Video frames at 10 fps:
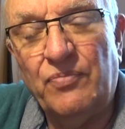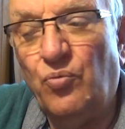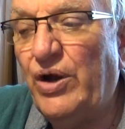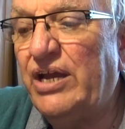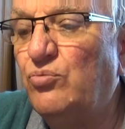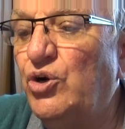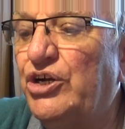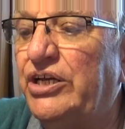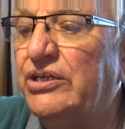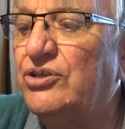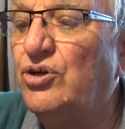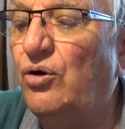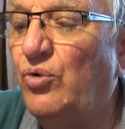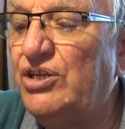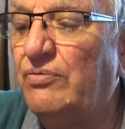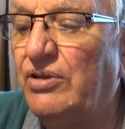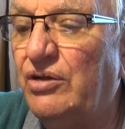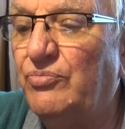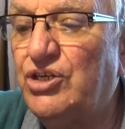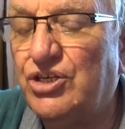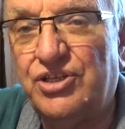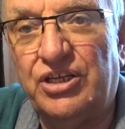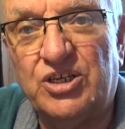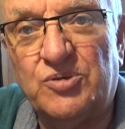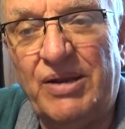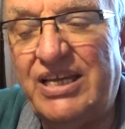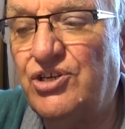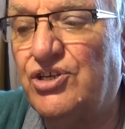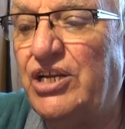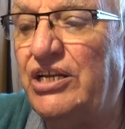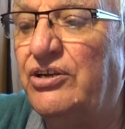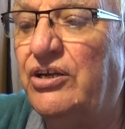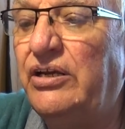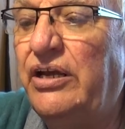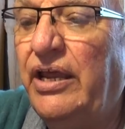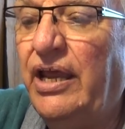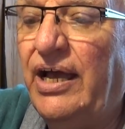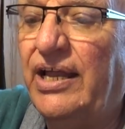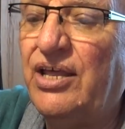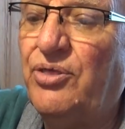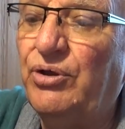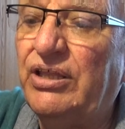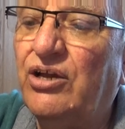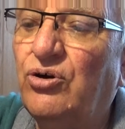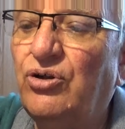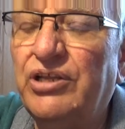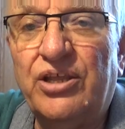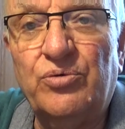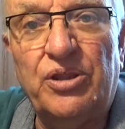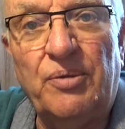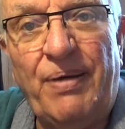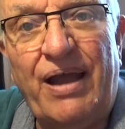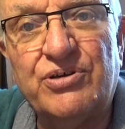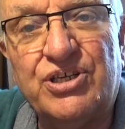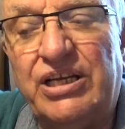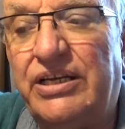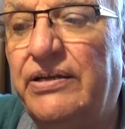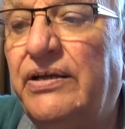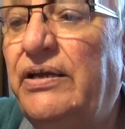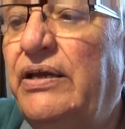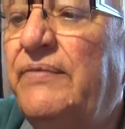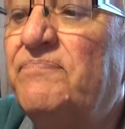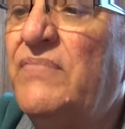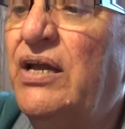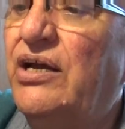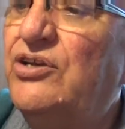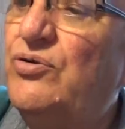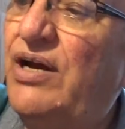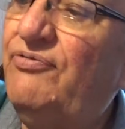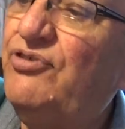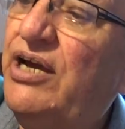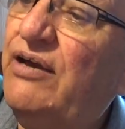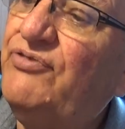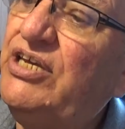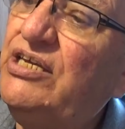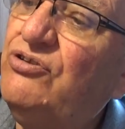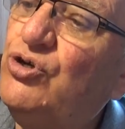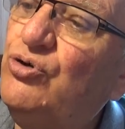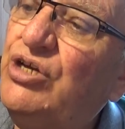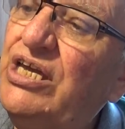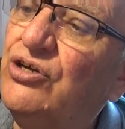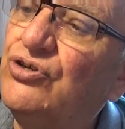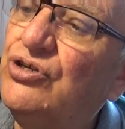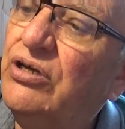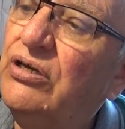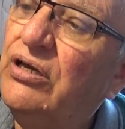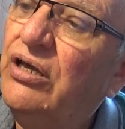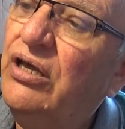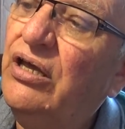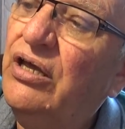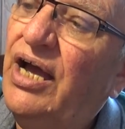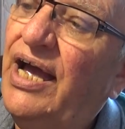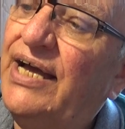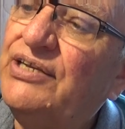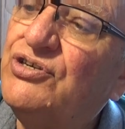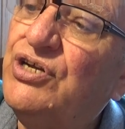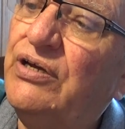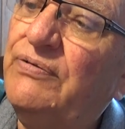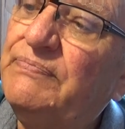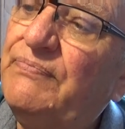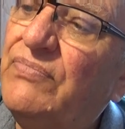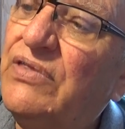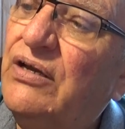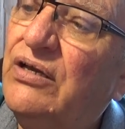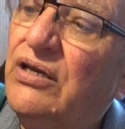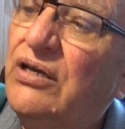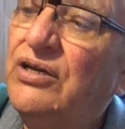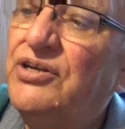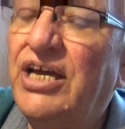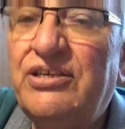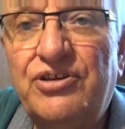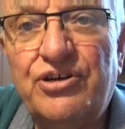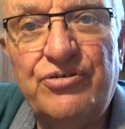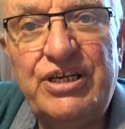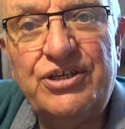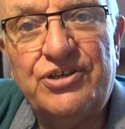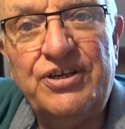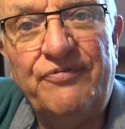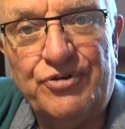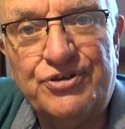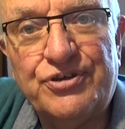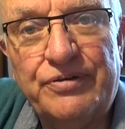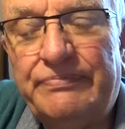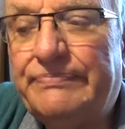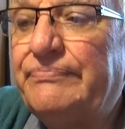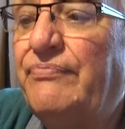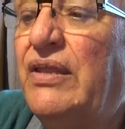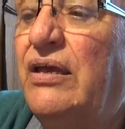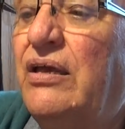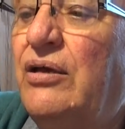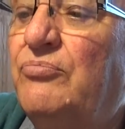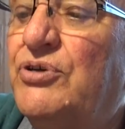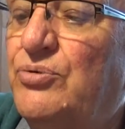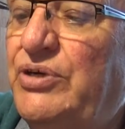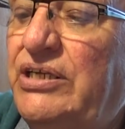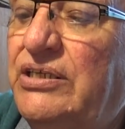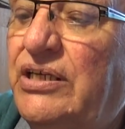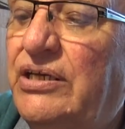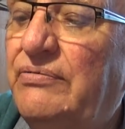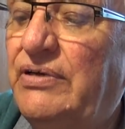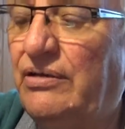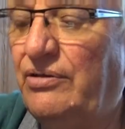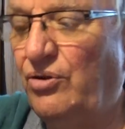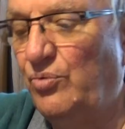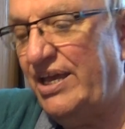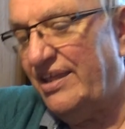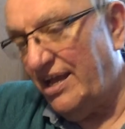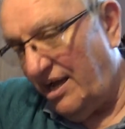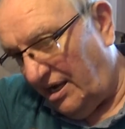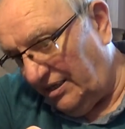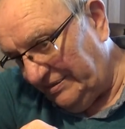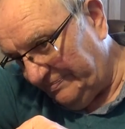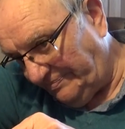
way of working. It's got one which is the displacer cylinder, and I think they call the other one the power cylinder. And you have to have the two gears at 90 degrees difference between the way they are,